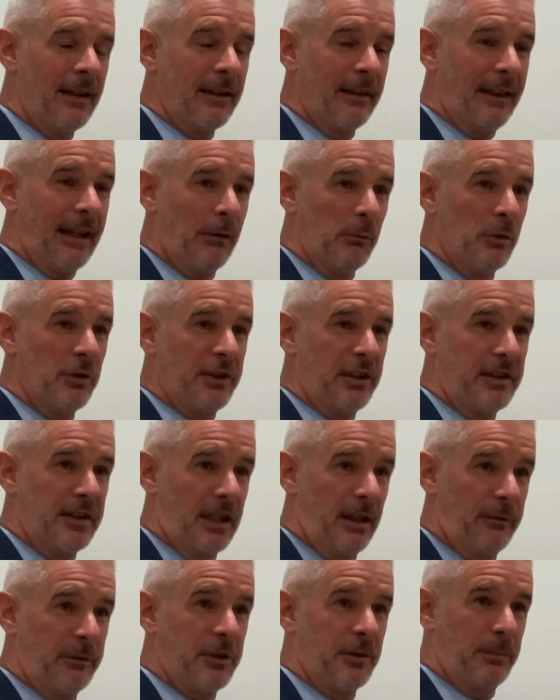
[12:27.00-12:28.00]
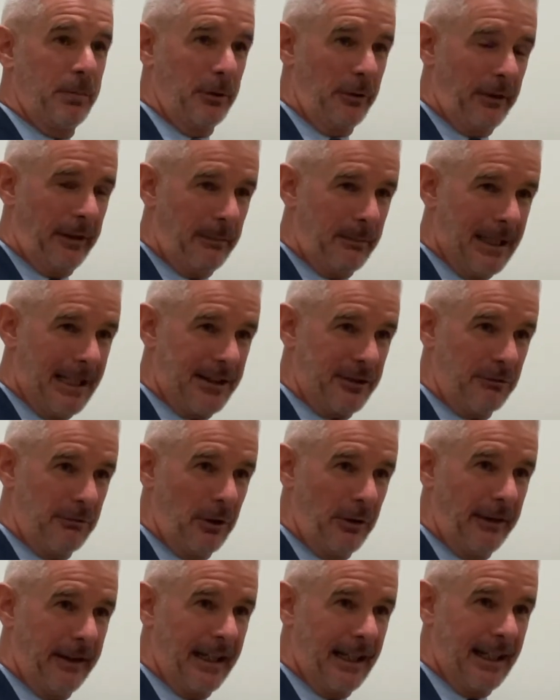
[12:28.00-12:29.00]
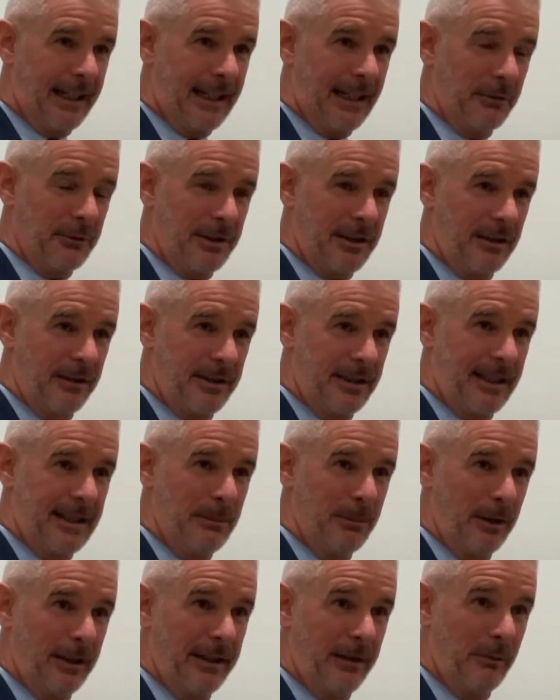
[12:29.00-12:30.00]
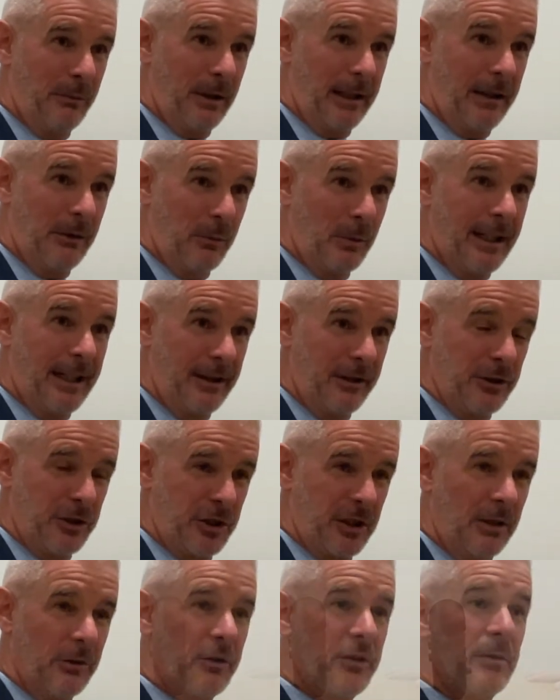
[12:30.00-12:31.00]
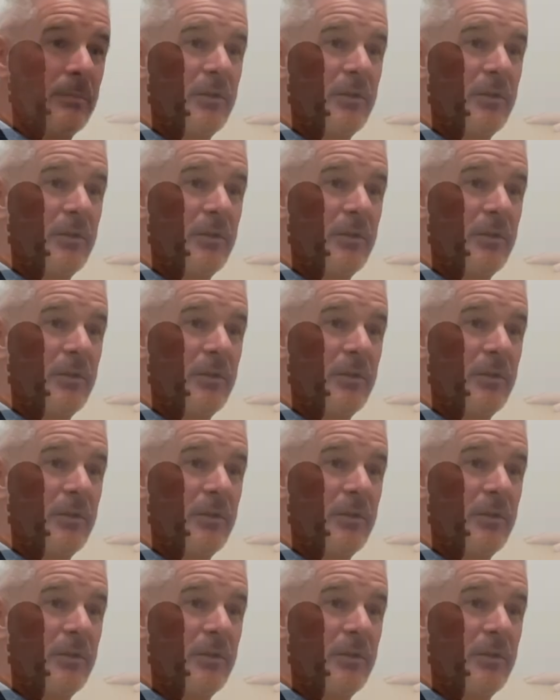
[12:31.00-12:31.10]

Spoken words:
That was enough to put the matter on their council table in a way that showed